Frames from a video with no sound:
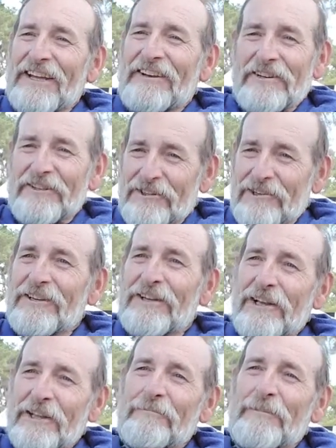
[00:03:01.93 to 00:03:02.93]
and to start
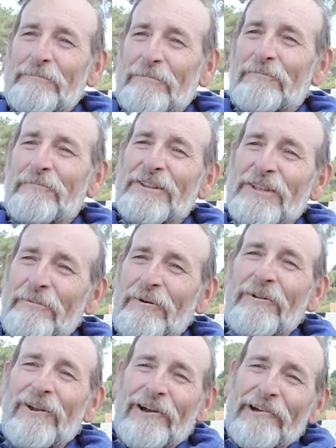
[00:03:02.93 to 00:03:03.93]
killing people with the
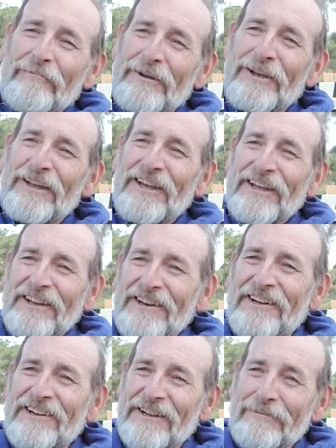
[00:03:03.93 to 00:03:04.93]
polearm.
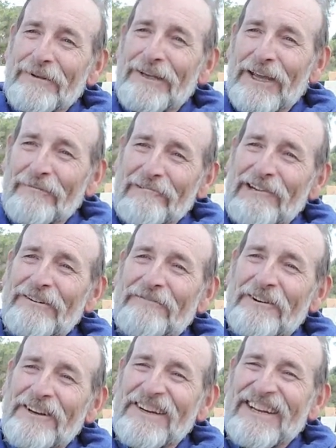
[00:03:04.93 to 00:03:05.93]
It became great
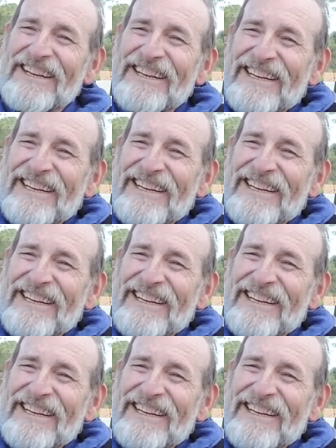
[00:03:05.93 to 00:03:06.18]
fun.